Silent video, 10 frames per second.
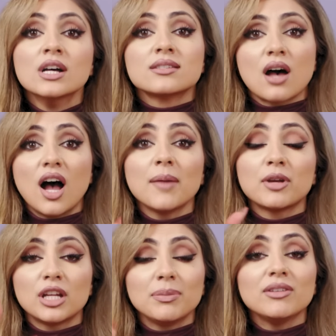So I'm
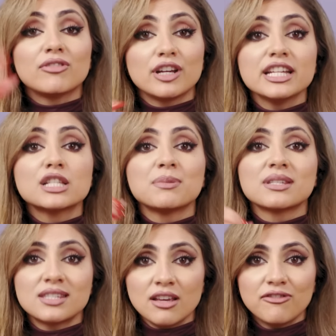going to be really
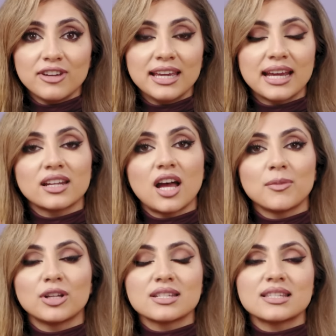specific and I'm
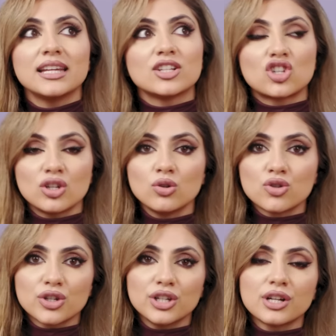going to say
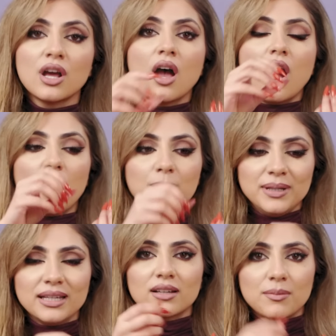children are
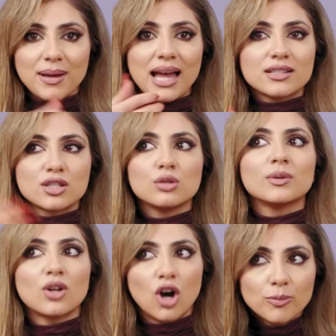being compared to
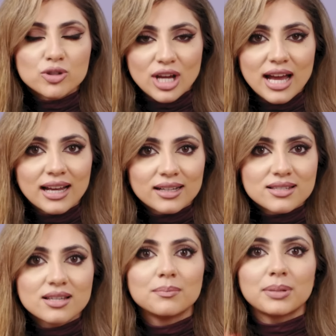an object,
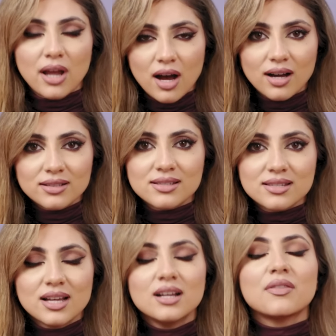plants,
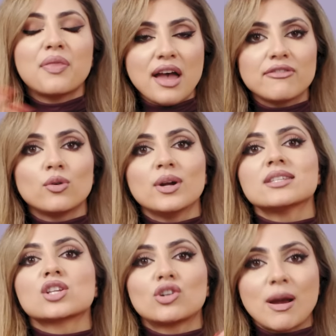therefore
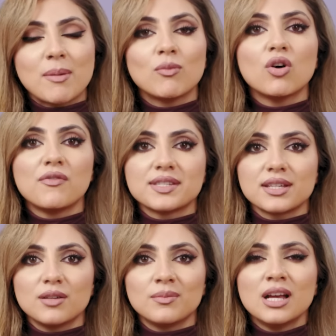it's
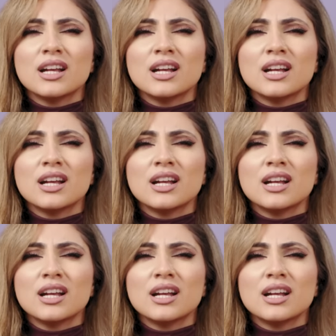cremomorphism.